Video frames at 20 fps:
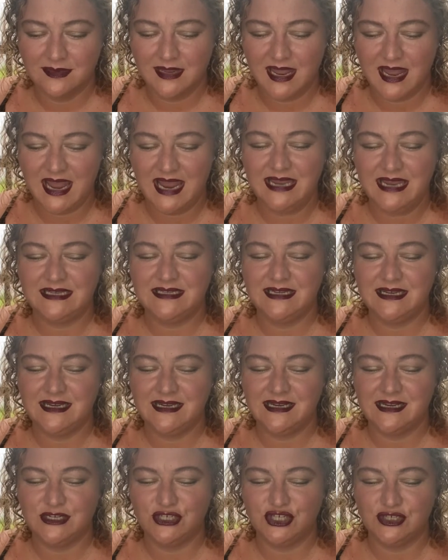18
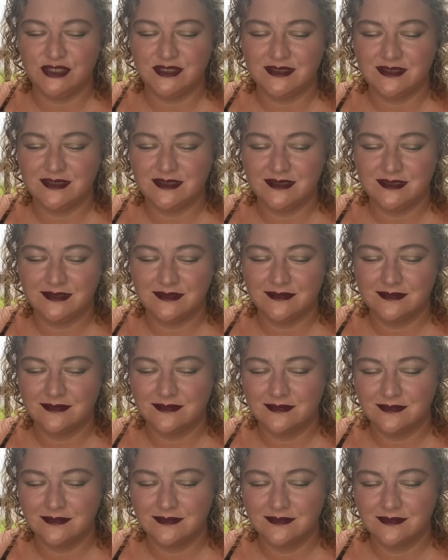inches
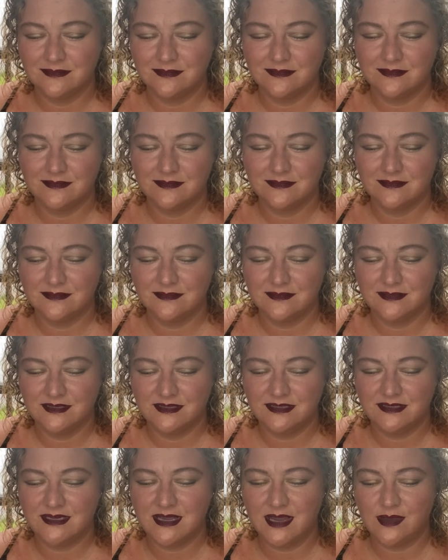
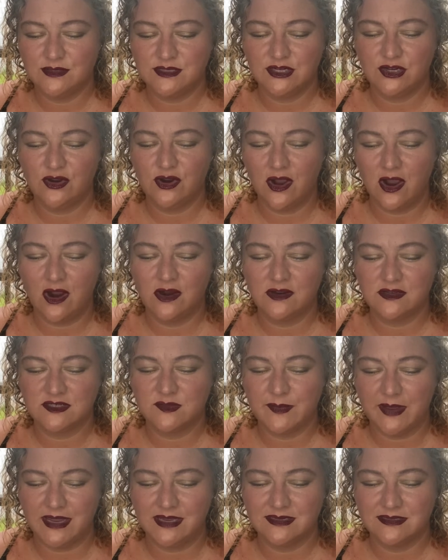down to your heart
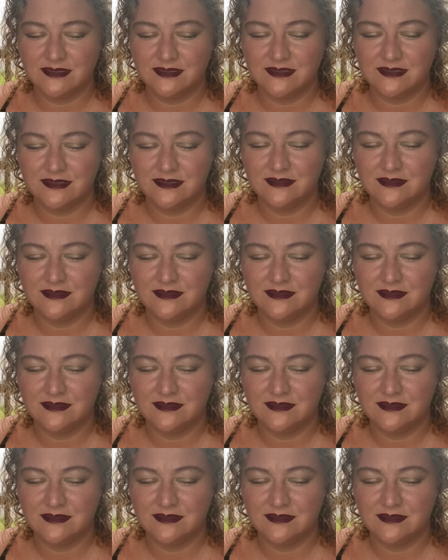space.